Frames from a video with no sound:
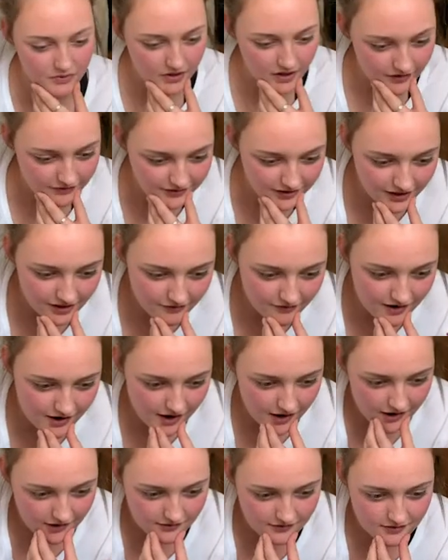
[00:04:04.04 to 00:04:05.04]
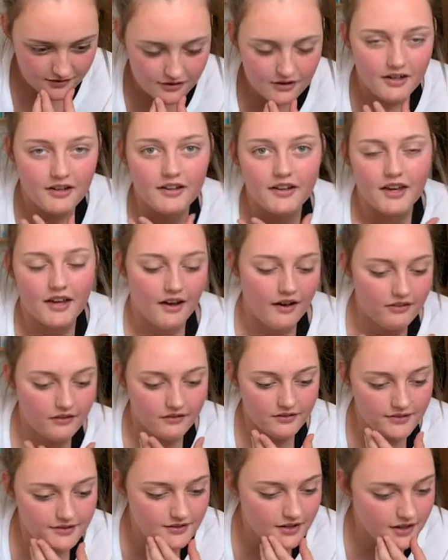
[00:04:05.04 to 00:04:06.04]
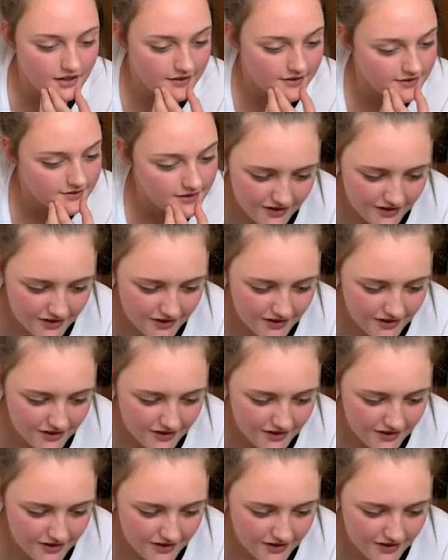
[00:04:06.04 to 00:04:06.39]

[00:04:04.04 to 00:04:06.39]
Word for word: so I have to get it right. So I don't care how long this takes.